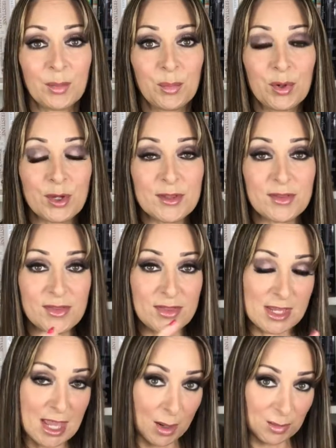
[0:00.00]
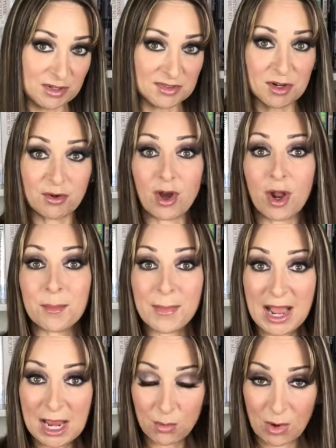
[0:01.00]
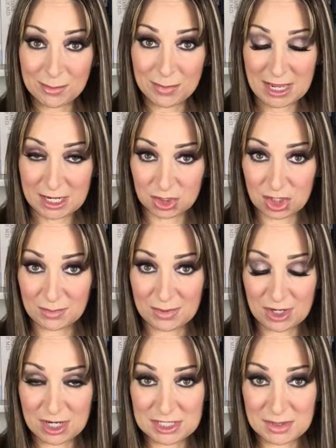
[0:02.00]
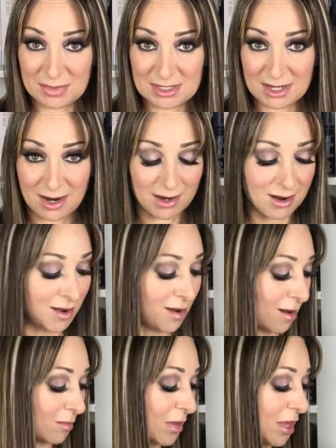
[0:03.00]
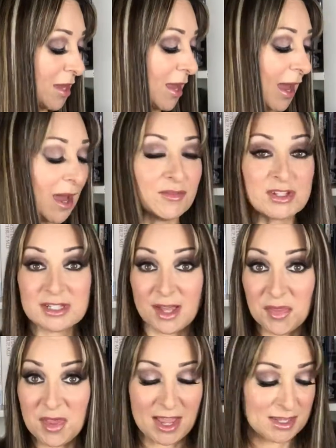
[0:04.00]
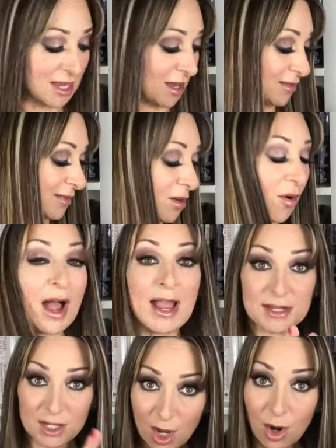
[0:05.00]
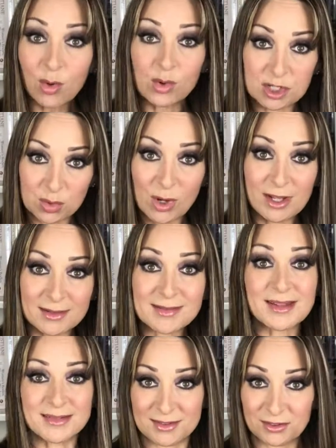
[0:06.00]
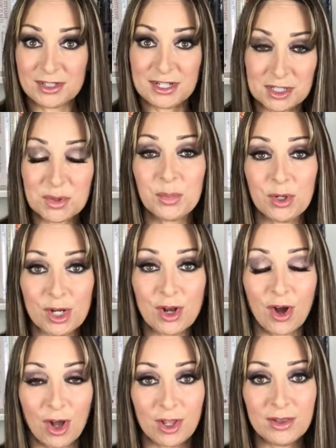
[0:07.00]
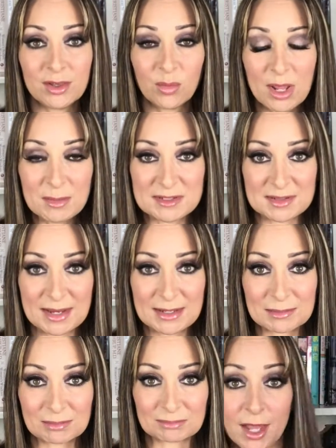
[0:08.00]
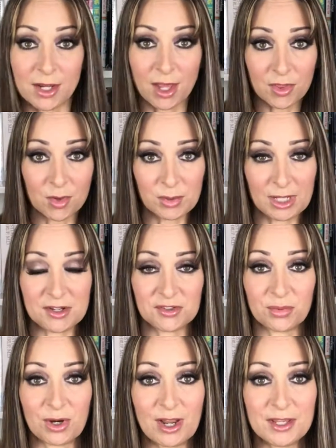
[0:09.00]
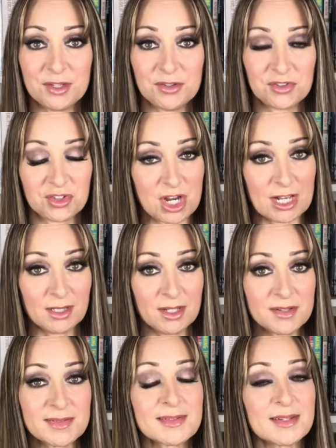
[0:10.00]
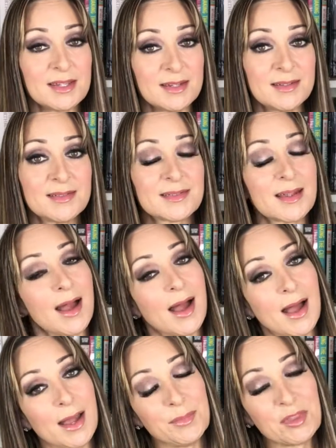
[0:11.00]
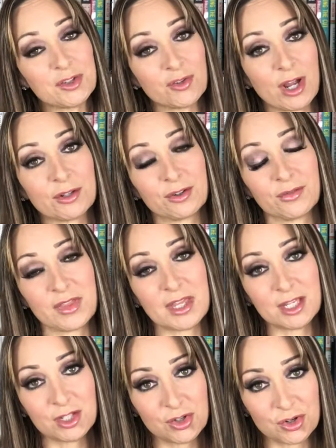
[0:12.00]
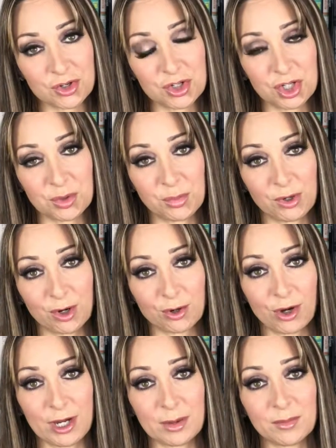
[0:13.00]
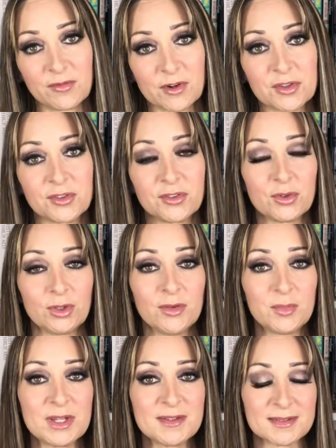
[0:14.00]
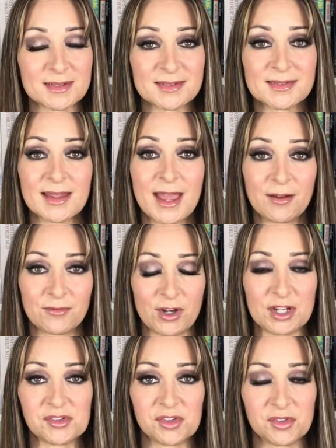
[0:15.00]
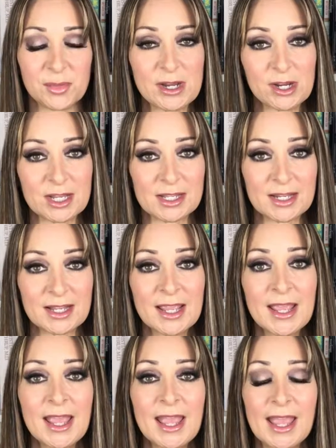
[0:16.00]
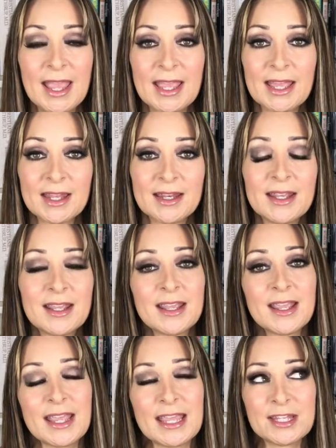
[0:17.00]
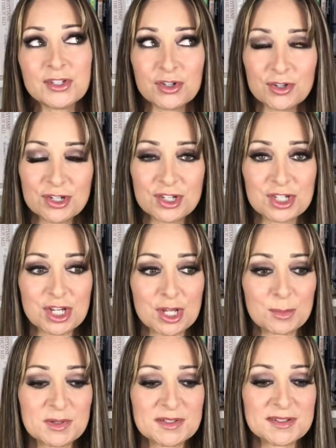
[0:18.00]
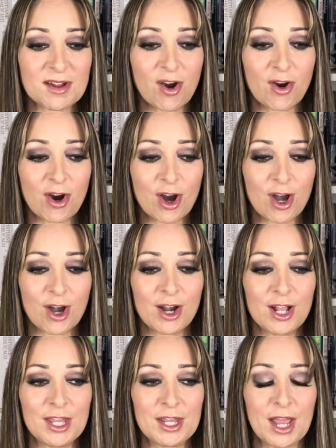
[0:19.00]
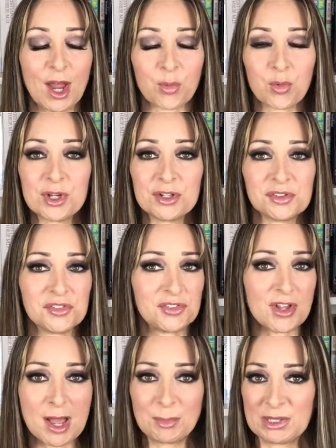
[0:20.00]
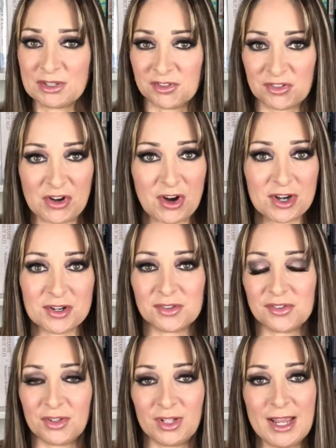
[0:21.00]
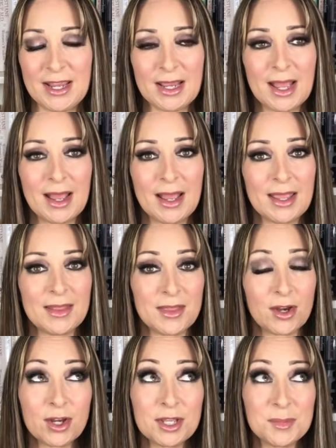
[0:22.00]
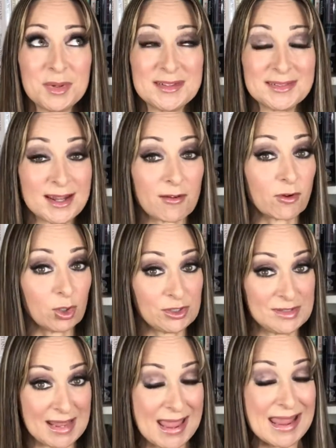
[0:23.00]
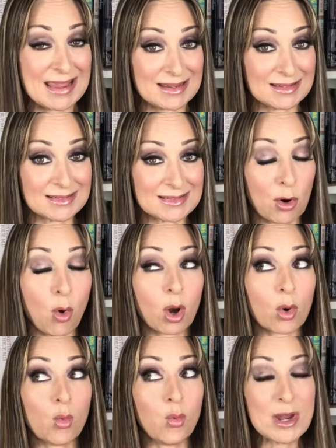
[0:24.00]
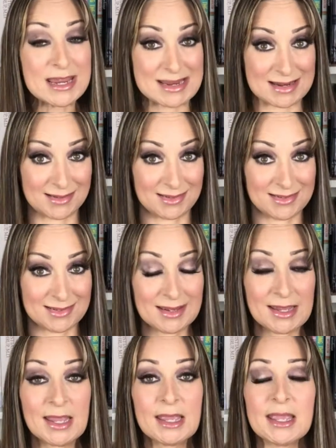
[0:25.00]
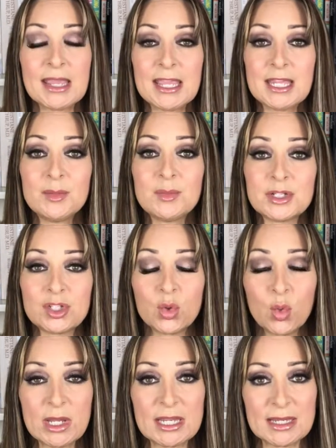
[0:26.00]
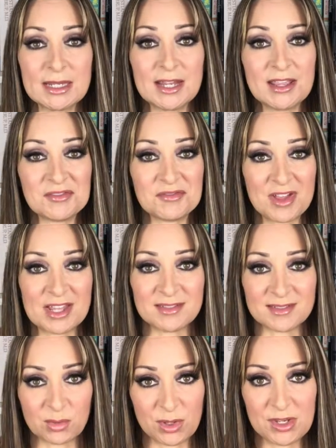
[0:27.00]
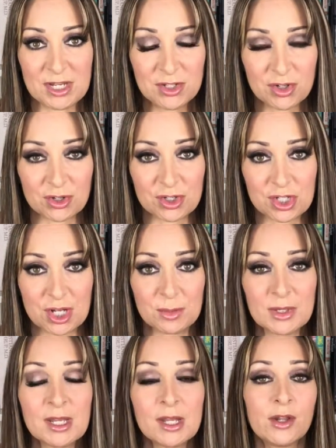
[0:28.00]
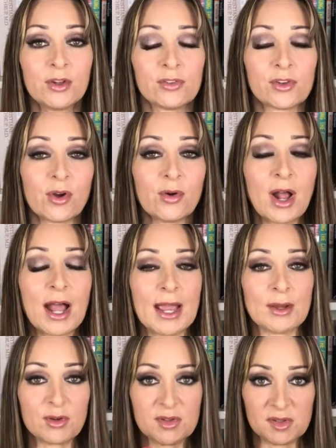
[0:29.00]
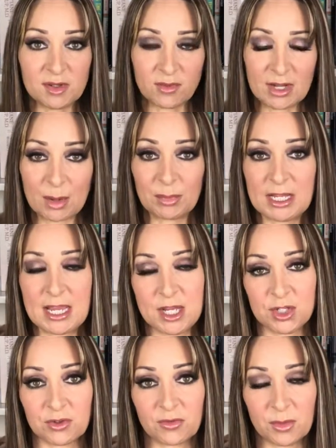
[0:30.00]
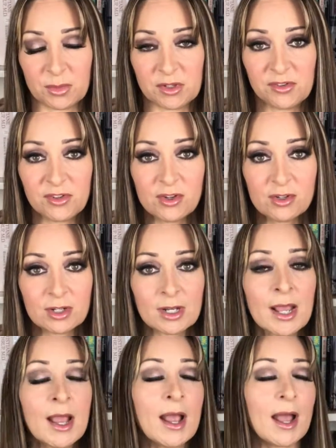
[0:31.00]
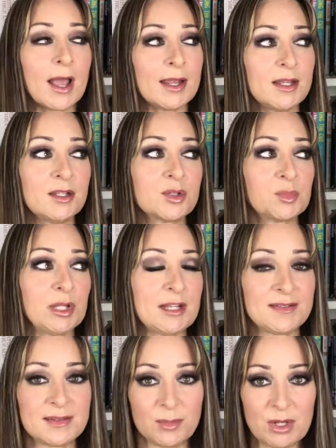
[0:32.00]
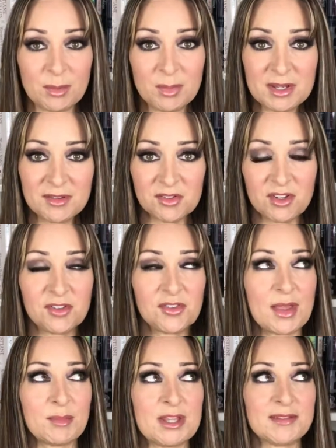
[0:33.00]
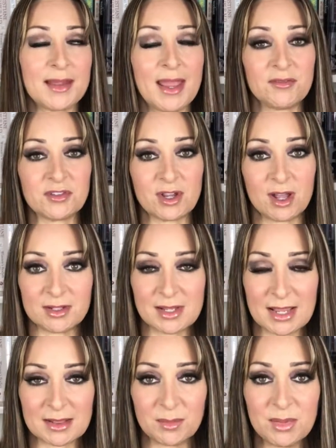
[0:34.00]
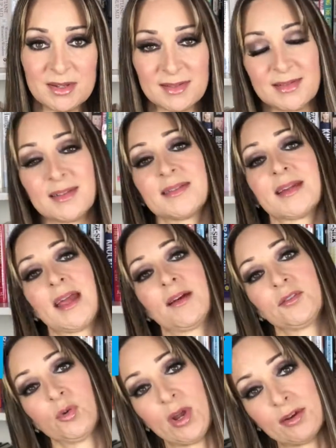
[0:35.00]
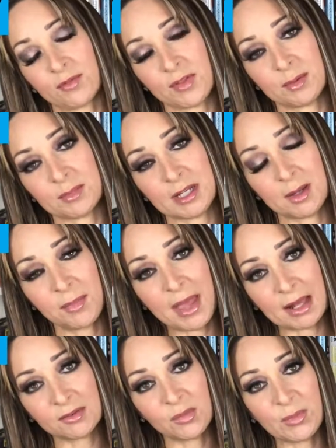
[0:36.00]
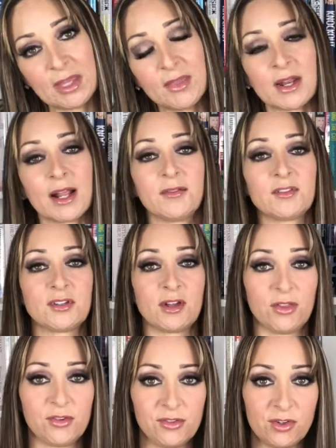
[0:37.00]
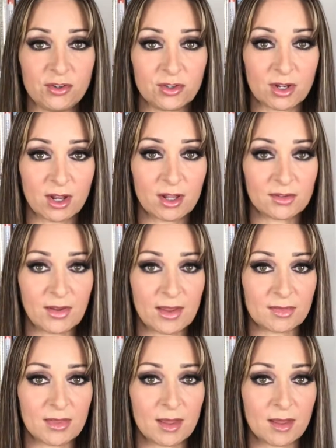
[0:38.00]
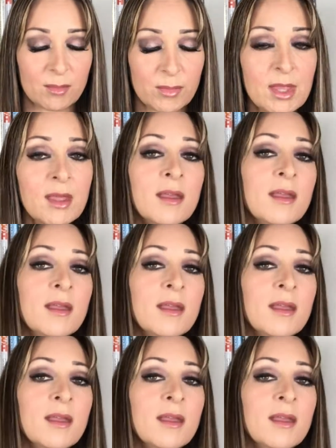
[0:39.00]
put the episode on my webpage at marydittman.com. I haven't done that yet. So I know which ones I still need to put on the website. Another place where I use checklists is I'm the director of the internship program for the School of Business at Francis Marion. And internships are a real stop and start. So like there can be several days or weeks in between events with an internship. So I receive an application from the student, I need to place them in a business, that means I have to contact the business, I have to wait for them to get back to me, then I have to tell the student to contact them,